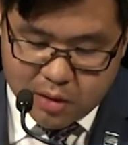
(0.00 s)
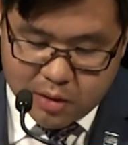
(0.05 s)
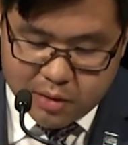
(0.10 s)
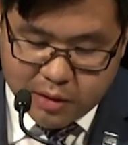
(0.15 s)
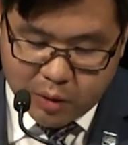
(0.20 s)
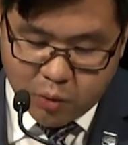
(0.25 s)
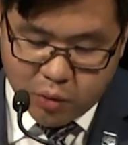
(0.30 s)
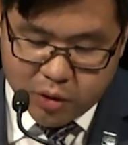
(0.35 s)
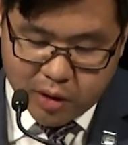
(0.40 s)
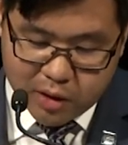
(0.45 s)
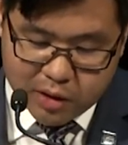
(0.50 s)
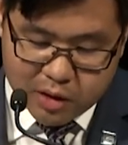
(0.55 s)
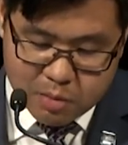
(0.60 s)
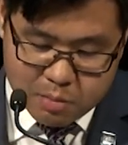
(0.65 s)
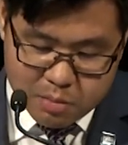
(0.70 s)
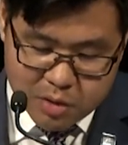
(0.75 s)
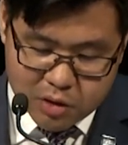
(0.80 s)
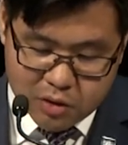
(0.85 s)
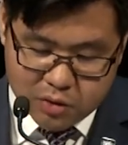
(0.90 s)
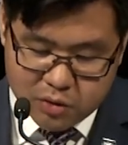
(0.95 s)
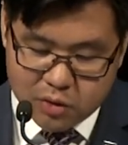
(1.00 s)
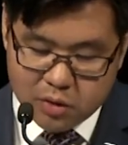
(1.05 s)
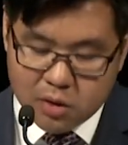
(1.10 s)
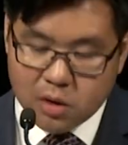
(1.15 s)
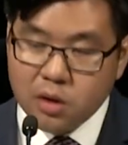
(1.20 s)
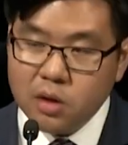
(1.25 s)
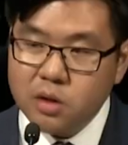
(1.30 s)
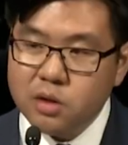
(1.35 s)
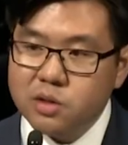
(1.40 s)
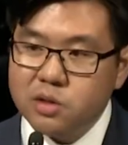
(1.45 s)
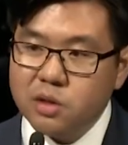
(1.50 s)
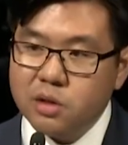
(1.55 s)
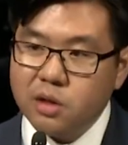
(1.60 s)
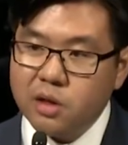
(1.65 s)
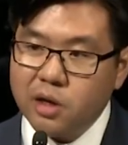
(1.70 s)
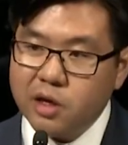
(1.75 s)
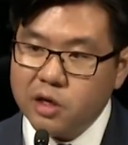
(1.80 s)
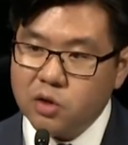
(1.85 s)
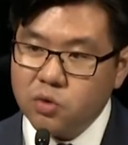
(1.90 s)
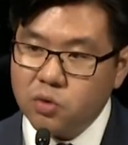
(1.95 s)
that we are committed to
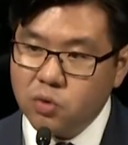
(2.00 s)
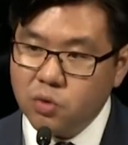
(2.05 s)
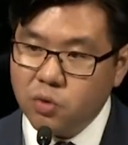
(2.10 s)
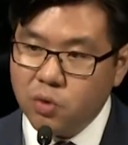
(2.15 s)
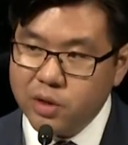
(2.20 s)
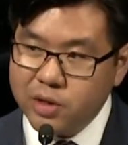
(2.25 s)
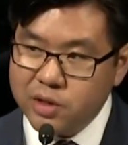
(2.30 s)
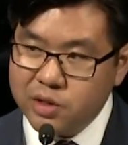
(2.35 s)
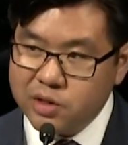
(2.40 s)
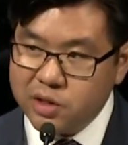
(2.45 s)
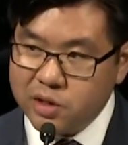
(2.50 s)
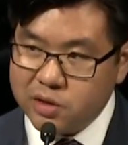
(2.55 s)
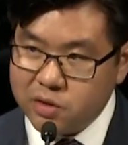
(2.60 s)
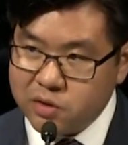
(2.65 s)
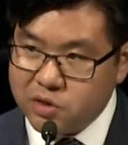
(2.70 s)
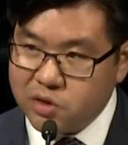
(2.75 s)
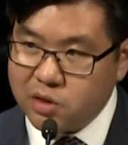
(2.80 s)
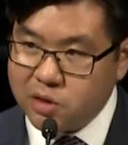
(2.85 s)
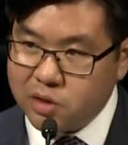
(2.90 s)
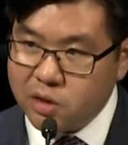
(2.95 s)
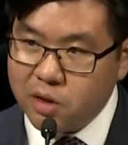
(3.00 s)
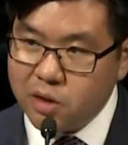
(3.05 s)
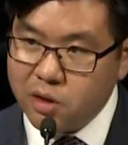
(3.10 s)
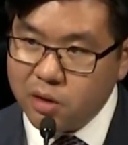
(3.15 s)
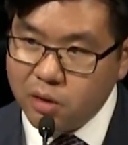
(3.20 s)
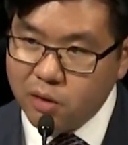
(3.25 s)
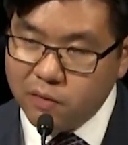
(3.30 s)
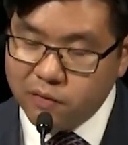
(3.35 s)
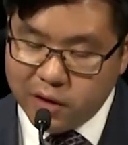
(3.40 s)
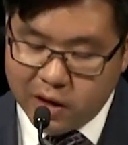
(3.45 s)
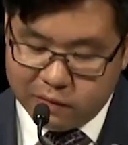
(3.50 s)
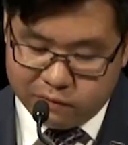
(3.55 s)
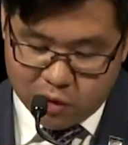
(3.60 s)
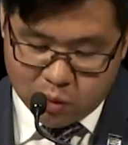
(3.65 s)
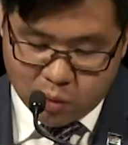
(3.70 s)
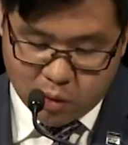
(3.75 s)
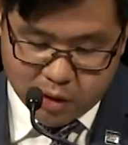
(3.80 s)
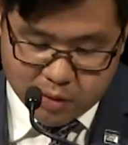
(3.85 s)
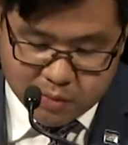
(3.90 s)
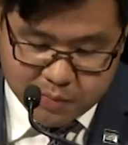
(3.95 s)
the equal dignity of
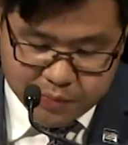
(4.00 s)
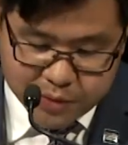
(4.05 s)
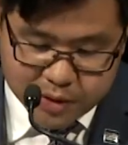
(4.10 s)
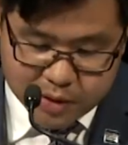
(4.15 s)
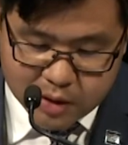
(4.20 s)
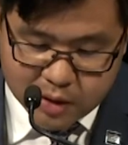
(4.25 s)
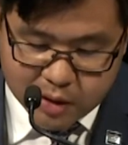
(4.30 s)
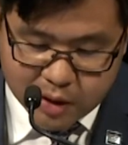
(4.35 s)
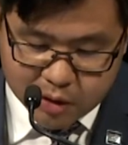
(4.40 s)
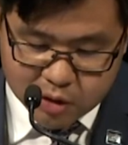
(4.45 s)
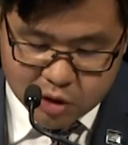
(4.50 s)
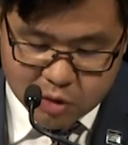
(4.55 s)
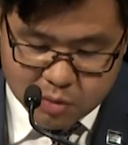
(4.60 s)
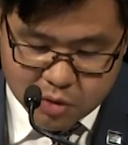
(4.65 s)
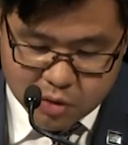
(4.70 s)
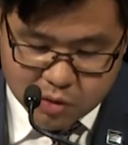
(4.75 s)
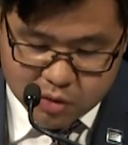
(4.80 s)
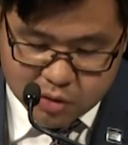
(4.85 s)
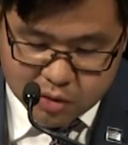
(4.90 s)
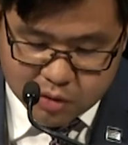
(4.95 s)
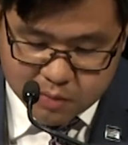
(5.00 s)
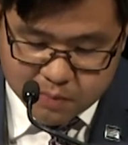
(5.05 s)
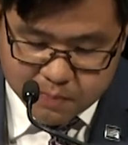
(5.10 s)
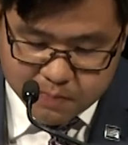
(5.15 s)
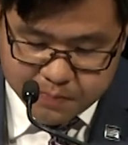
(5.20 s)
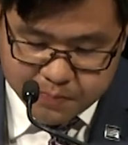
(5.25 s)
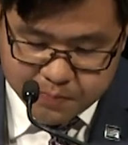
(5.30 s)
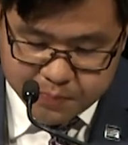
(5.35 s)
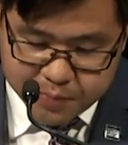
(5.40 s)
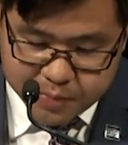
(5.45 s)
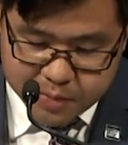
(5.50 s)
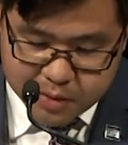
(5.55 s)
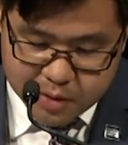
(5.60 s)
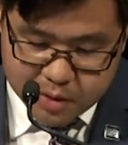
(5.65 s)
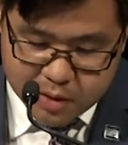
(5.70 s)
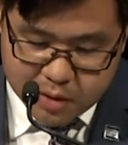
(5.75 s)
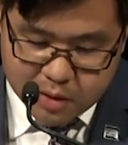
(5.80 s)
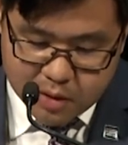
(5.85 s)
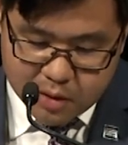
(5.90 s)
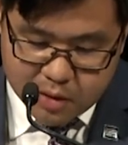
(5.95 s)
everyone in our community.
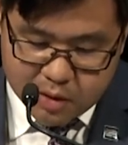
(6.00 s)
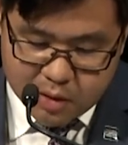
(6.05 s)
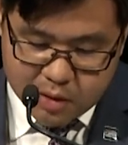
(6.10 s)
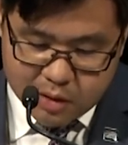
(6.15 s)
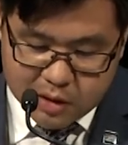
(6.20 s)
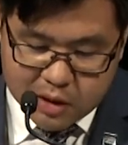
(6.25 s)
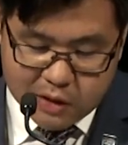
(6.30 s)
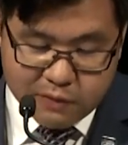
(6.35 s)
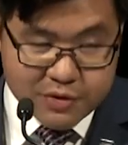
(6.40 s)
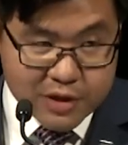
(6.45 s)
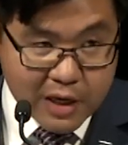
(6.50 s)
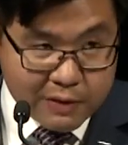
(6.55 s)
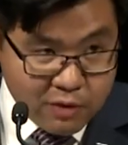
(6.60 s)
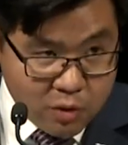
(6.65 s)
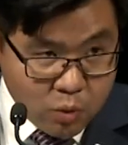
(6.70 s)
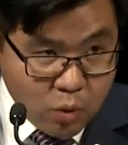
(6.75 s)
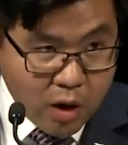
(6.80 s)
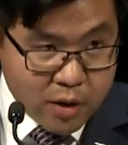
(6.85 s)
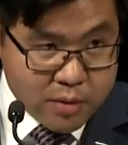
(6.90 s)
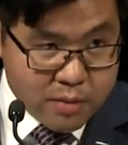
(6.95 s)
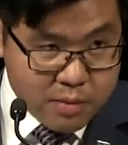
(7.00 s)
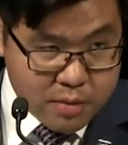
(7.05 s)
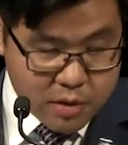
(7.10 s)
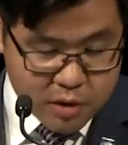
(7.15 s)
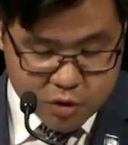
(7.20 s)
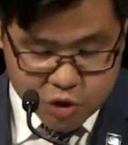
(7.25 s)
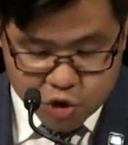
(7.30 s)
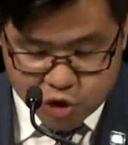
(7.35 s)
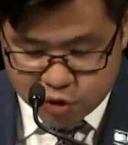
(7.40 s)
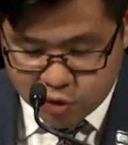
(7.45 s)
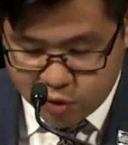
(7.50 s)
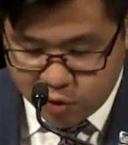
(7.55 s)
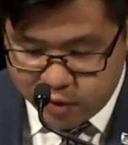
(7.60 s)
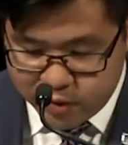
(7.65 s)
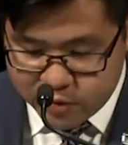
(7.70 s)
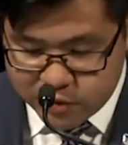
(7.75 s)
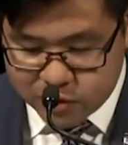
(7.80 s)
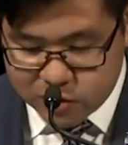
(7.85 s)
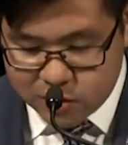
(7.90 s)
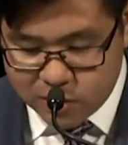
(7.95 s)
It gives everyone the
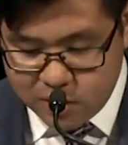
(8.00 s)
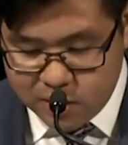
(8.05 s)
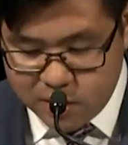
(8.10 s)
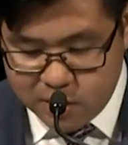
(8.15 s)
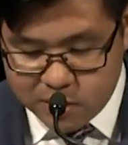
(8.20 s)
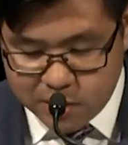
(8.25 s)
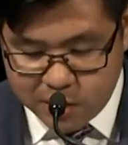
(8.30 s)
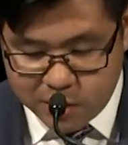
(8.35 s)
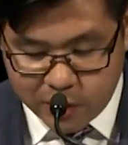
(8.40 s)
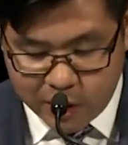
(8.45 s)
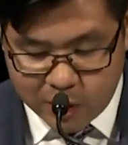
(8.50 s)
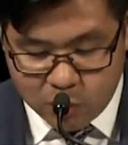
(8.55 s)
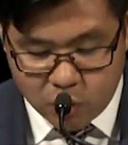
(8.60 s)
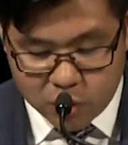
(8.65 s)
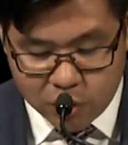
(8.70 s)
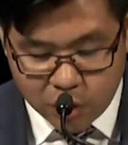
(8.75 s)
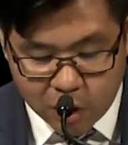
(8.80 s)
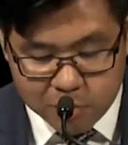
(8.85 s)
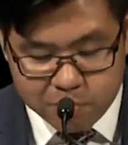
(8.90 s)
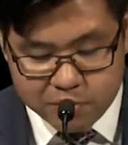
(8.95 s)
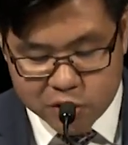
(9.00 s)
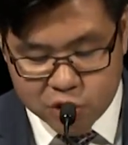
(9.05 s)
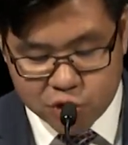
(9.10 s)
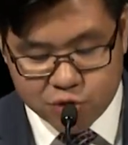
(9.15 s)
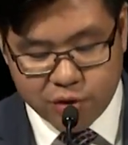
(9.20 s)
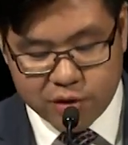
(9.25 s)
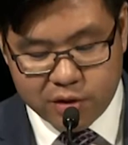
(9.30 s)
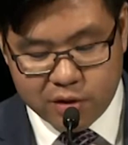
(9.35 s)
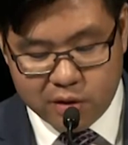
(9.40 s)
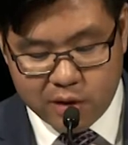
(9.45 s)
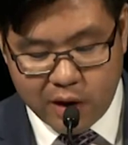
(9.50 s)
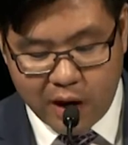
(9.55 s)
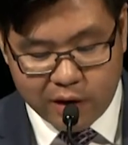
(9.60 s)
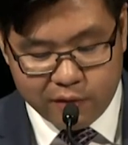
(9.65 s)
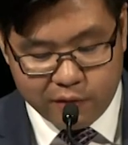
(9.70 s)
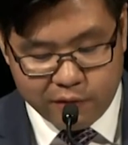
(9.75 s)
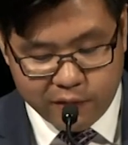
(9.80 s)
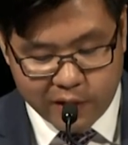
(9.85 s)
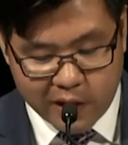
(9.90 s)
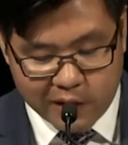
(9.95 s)
assurance that they will not be treated
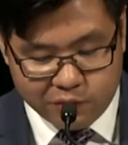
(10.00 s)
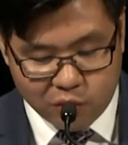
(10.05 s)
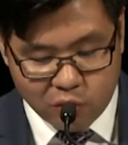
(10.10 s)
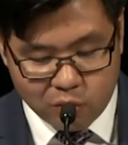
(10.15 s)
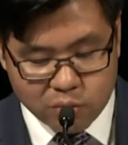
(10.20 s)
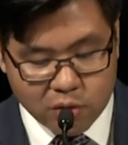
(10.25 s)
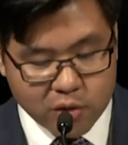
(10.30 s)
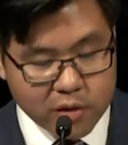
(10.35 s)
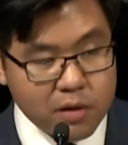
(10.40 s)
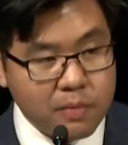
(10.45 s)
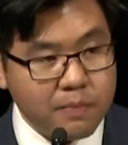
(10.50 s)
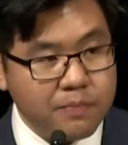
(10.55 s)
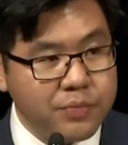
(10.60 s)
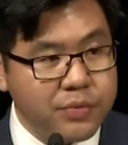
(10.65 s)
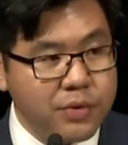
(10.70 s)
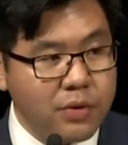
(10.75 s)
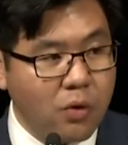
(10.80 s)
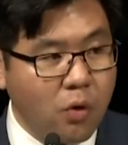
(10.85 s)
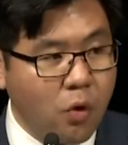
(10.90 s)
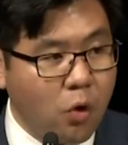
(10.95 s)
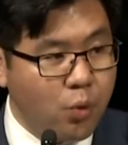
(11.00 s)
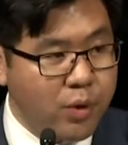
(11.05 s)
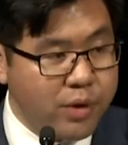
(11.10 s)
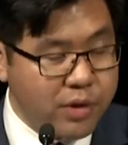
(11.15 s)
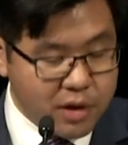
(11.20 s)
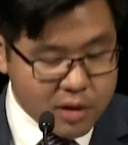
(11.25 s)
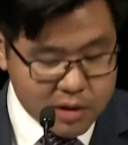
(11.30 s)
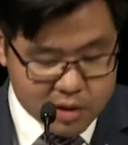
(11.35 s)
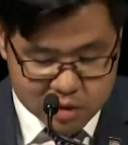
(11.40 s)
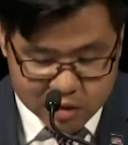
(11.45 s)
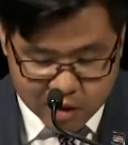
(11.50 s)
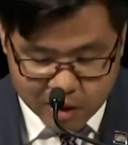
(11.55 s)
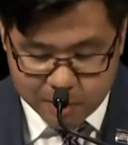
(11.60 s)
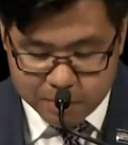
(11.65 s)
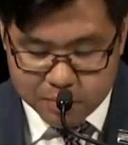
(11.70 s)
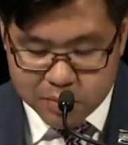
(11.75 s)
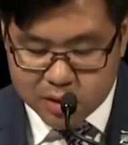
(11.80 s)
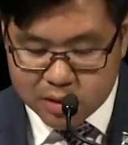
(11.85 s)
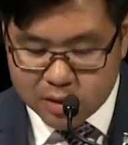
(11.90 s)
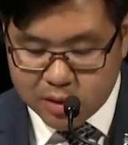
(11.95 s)
unfavourably or with
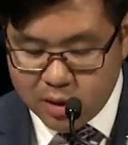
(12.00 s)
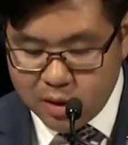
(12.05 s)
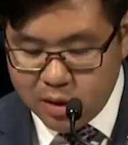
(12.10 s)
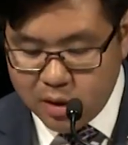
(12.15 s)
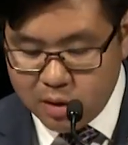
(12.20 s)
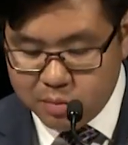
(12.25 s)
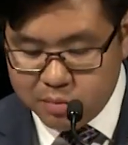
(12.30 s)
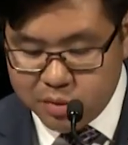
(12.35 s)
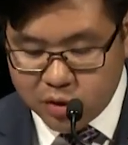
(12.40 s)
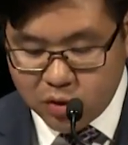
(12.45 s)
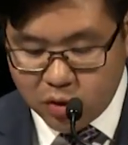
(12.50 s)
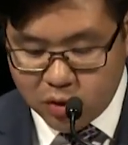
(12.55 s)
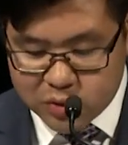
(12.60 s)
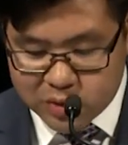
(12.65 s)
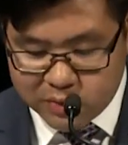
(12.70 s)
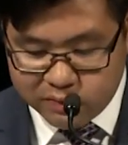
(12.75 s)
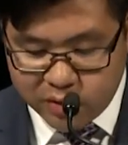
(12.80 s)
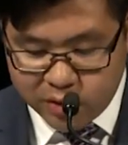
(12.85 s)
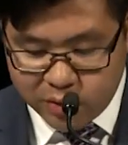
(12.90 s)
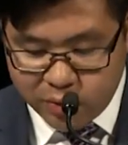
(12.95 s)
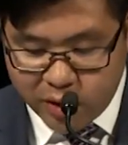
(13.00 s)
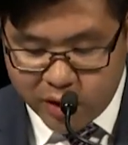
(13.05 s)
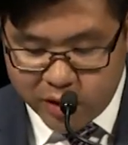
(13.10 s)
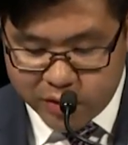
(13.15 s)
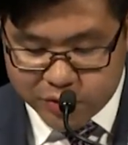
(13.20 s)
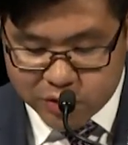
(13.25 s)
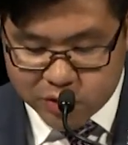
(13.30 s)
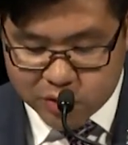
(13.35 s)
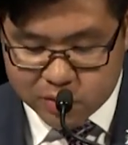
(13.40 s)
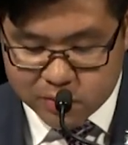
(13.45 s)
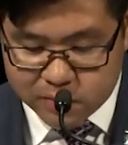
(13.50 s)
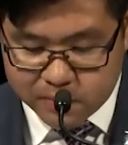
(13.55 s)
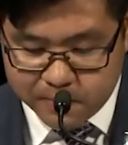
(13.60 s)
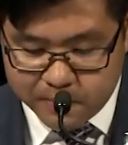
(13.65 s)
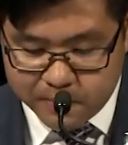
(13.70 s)
contempt because of their race.